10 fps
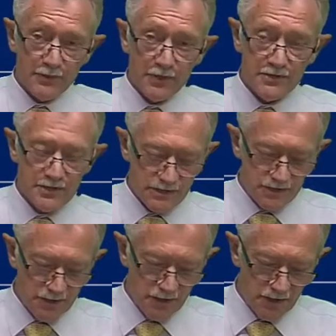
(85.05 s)
a
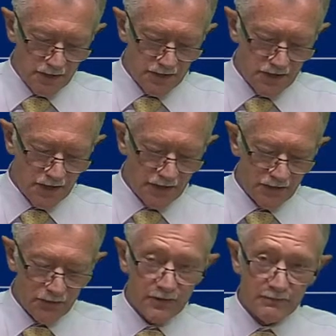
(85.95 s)
process
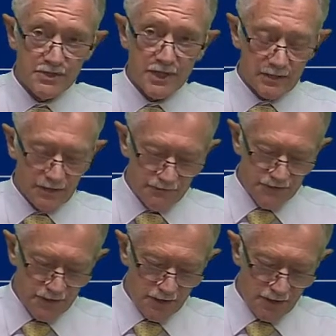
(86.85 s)
starting with
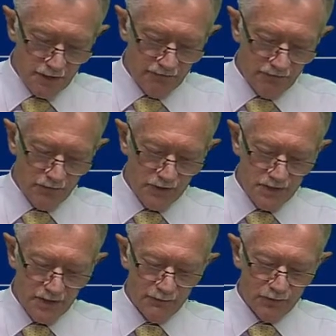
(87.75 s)
objectives from
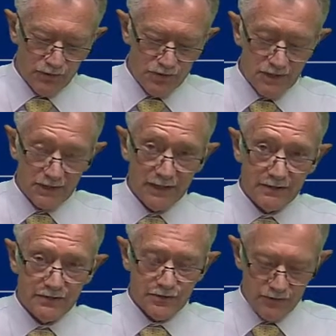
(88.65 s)
which inputs
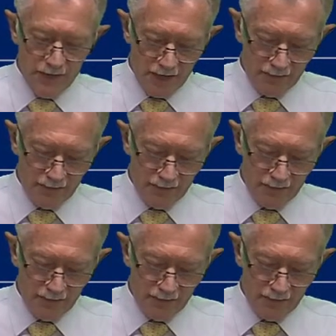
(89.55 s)
lead to